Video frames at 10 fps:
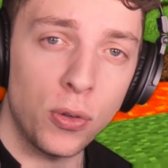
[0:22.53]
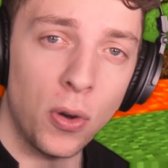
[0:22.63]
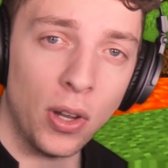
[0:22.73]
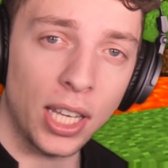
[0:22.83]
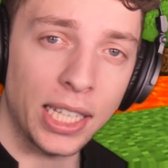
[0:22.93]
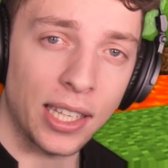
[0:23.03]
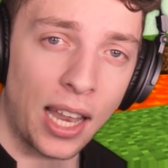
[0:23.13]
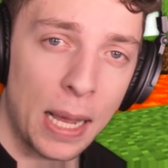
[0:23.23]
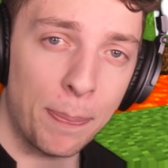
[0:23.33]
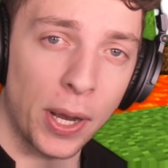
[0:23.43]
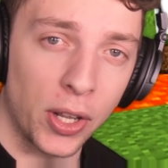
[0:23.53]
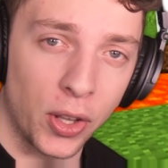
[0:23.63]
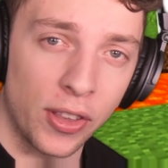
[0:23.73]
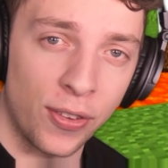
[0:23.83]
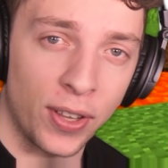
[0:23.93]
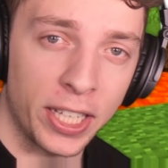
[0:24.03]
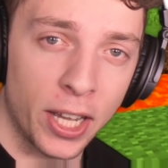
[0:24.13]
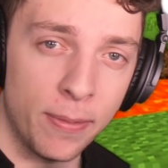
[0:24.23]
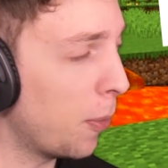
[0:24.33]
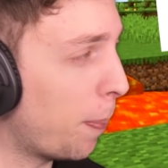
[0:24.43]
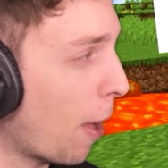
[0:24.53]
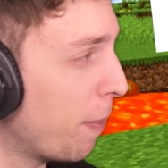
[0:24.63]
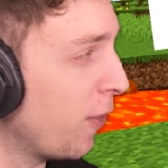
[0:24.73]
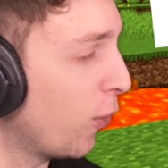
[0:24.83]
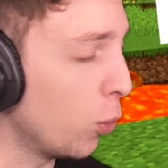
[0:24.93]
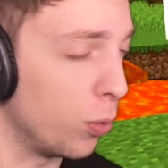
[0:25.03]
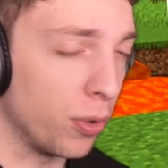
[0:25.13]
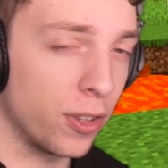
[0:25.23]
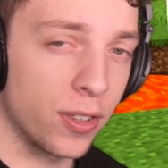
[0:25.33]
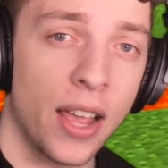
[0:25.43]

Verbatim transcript: do not click the like button on this video, the puppy falls,